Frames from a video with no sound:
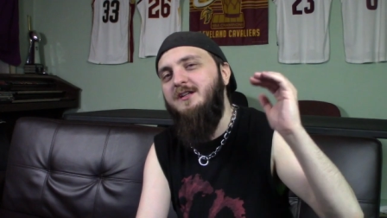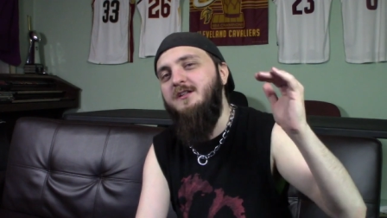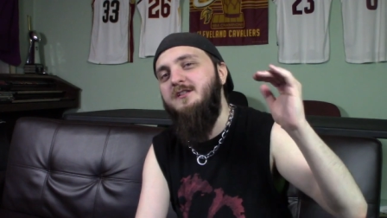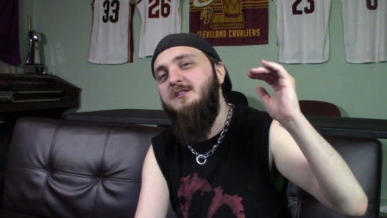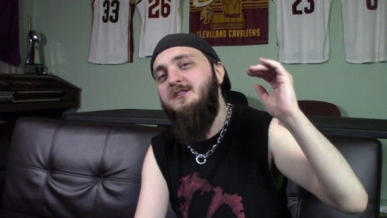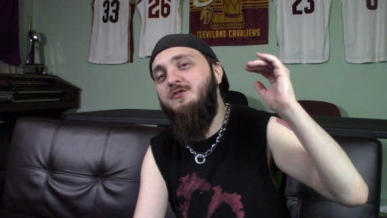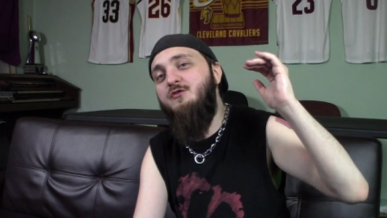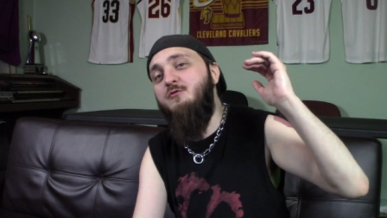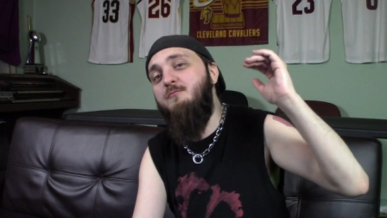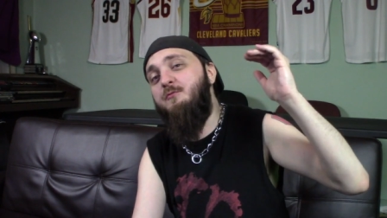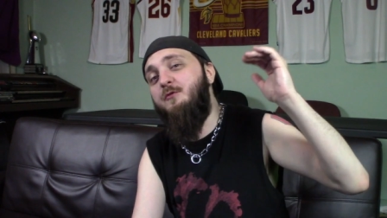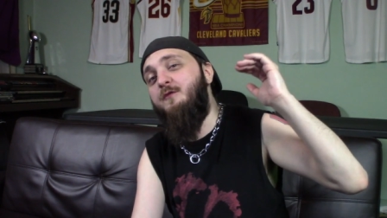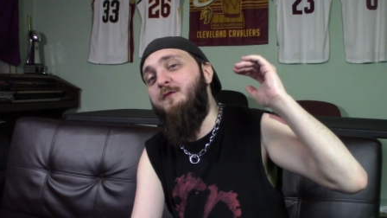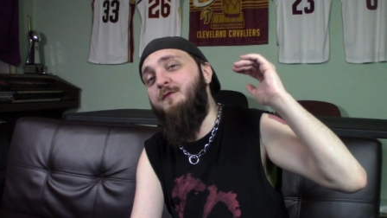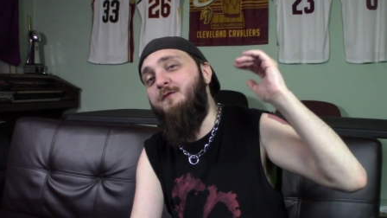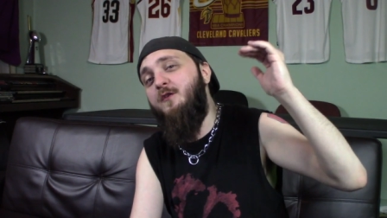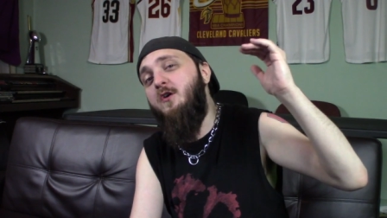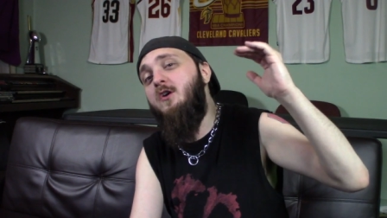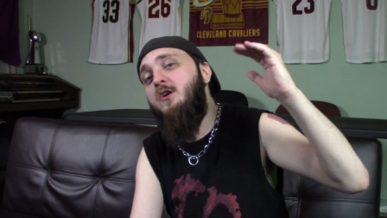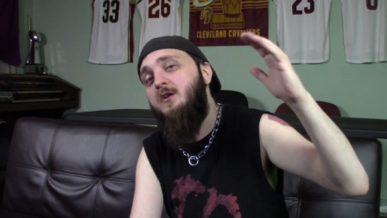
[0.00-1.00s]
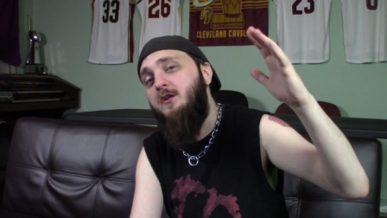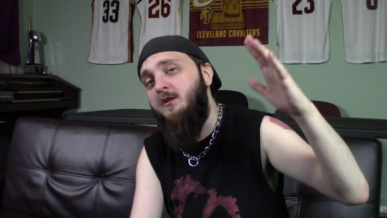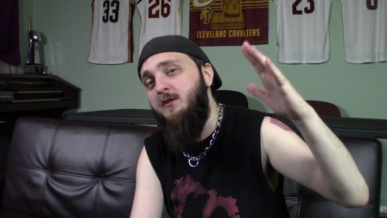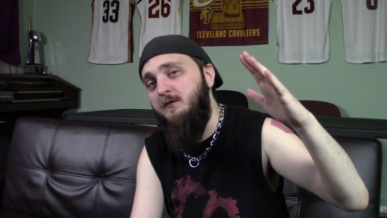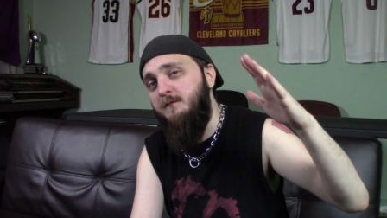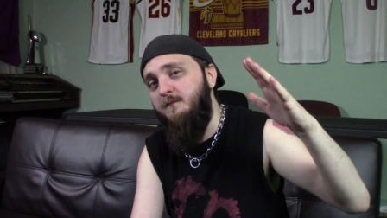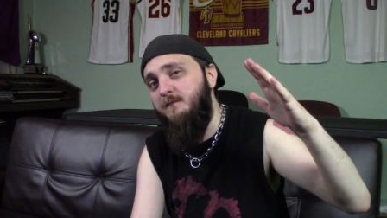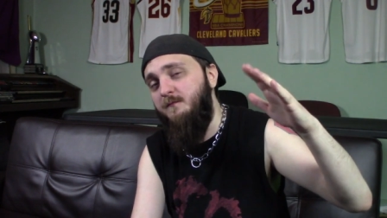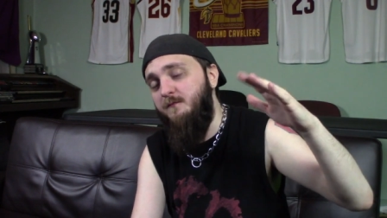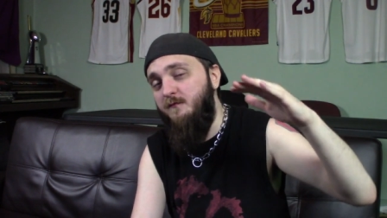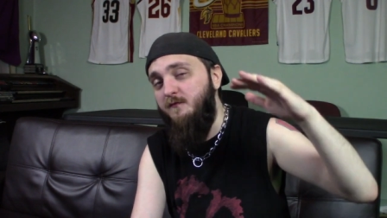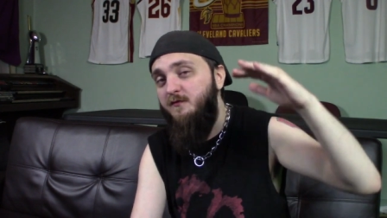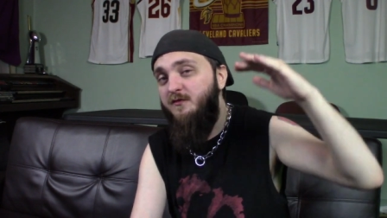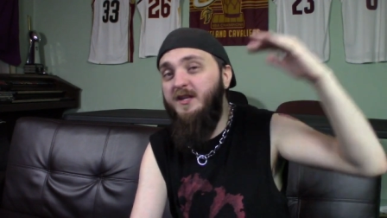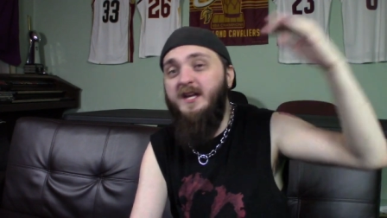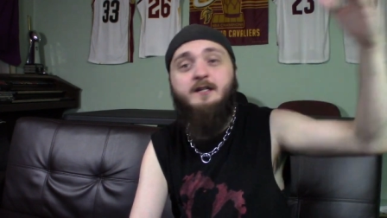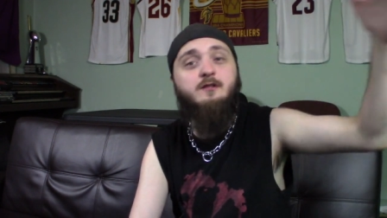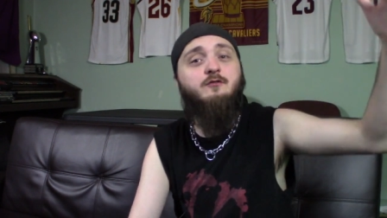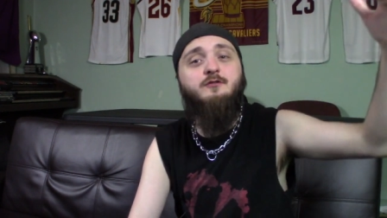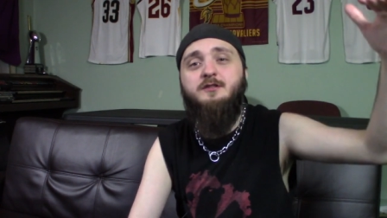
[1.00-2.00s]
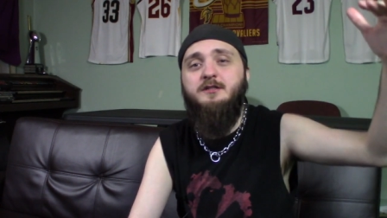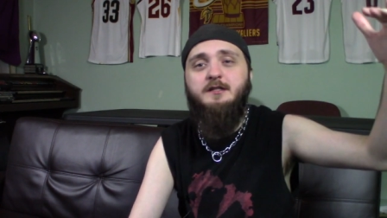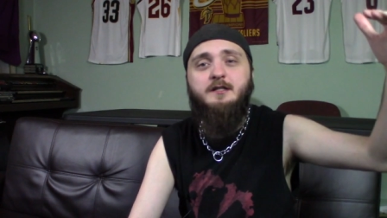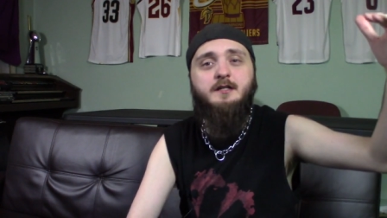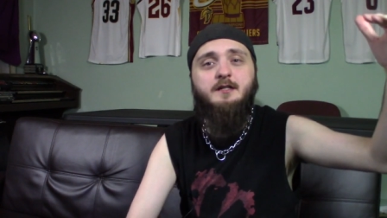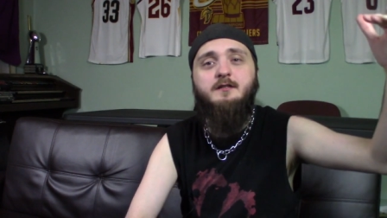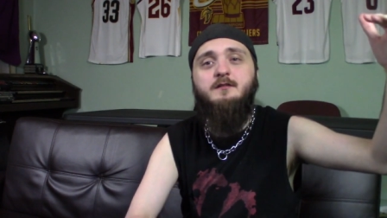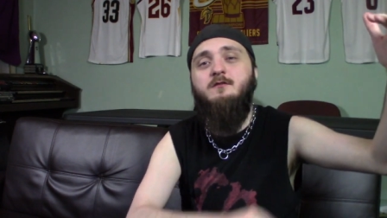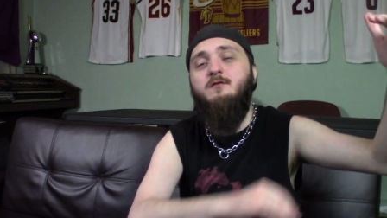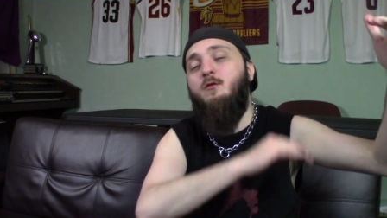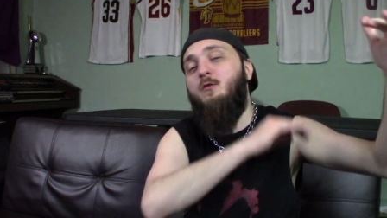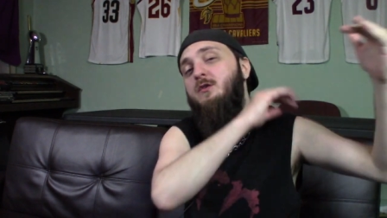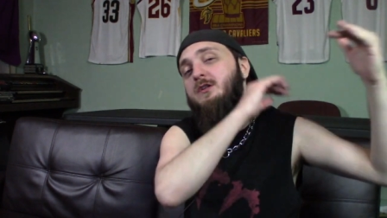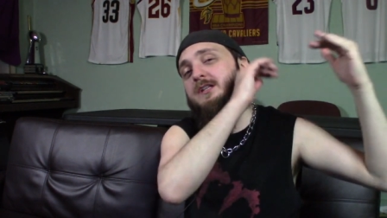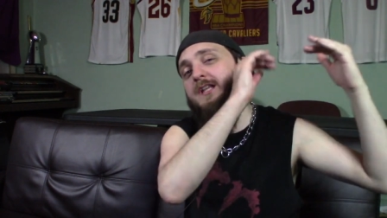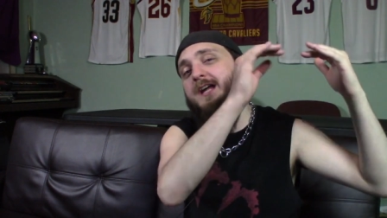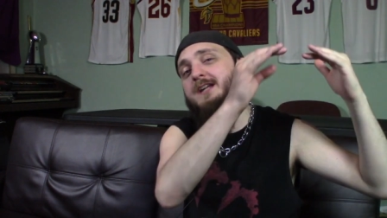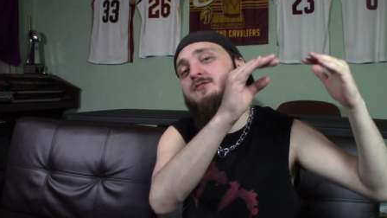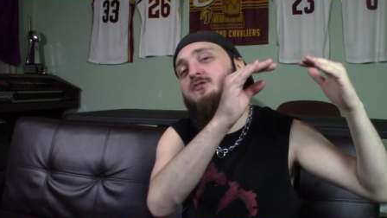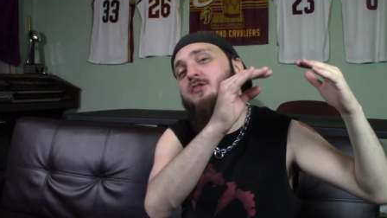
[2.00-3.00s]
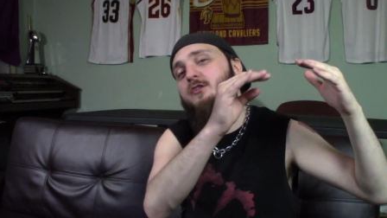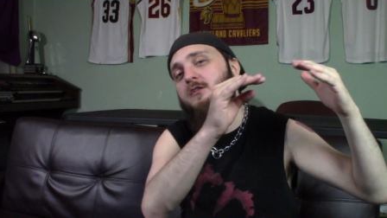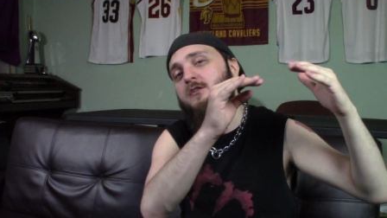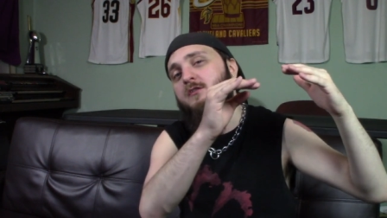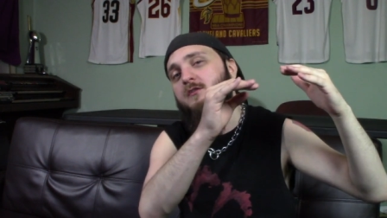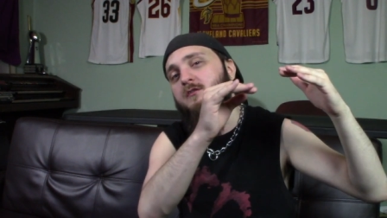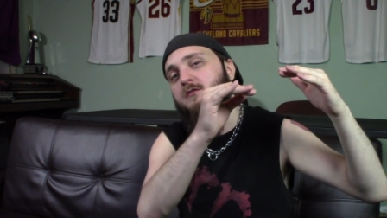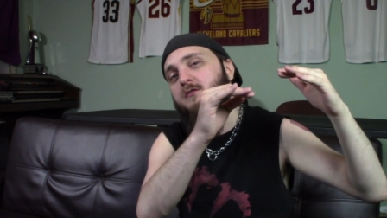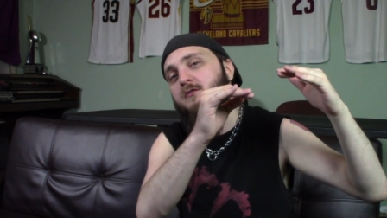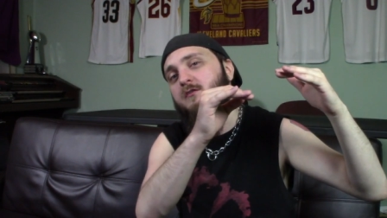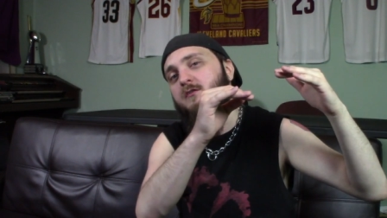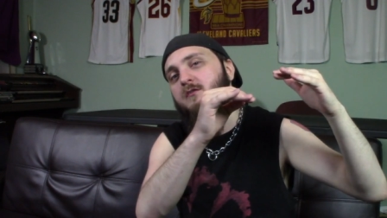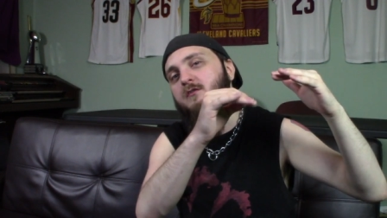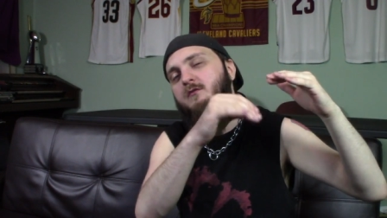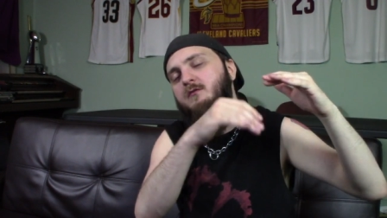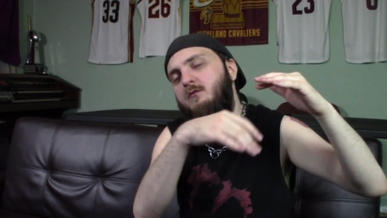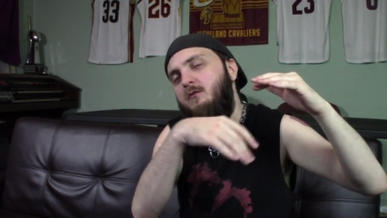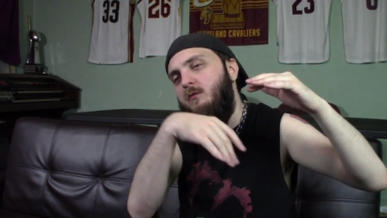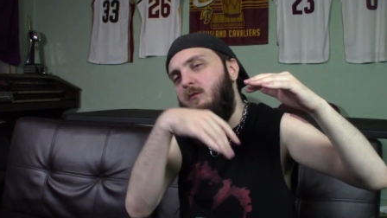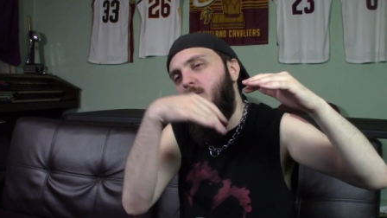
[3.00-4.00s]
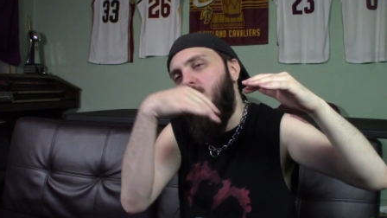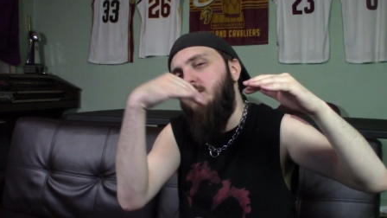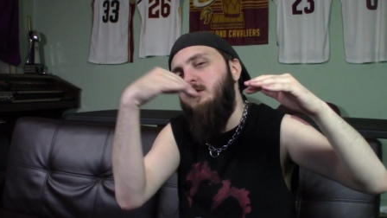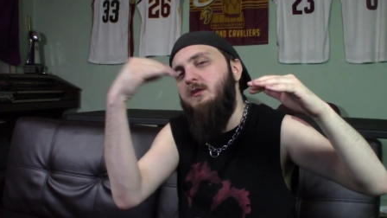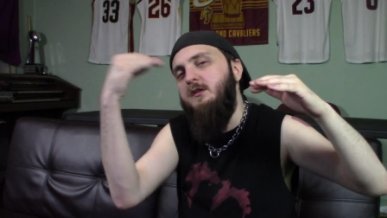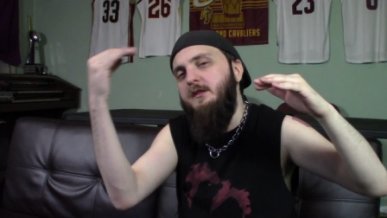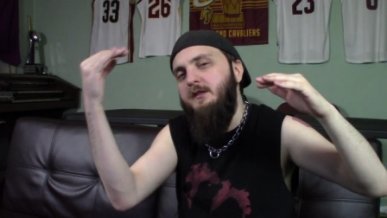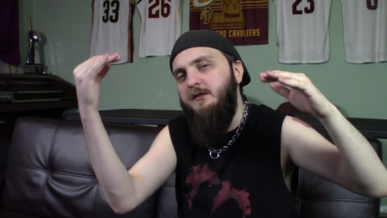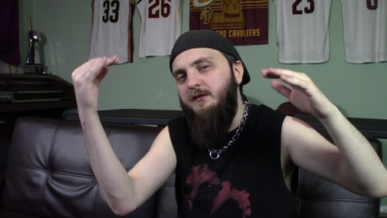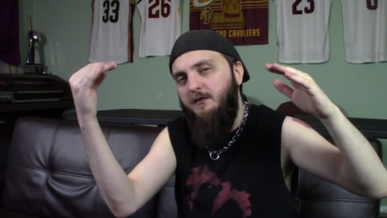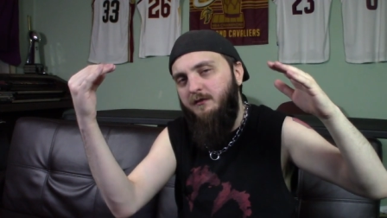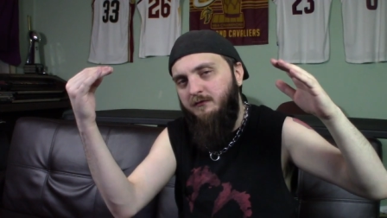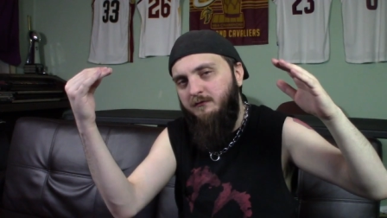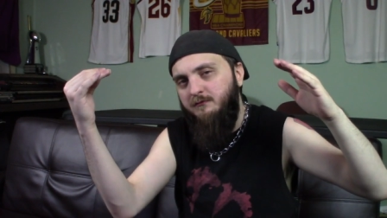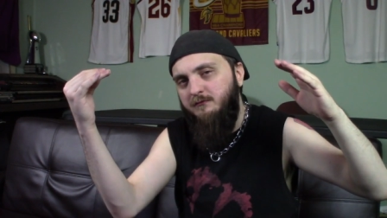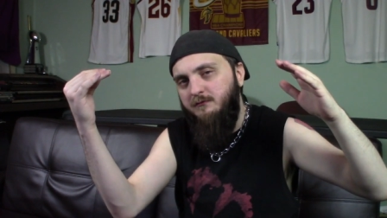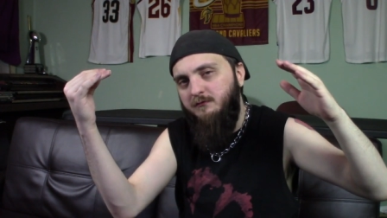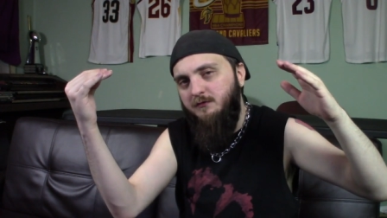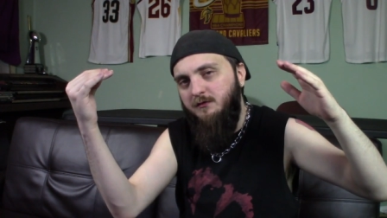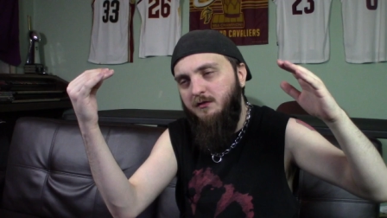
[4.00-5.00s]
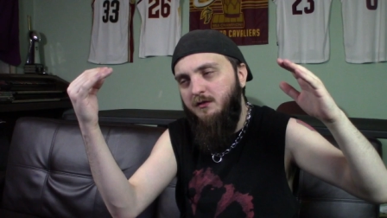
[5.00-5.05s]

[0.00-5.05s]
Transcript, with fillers: because you prefer Nicholson or Ledger or Leto,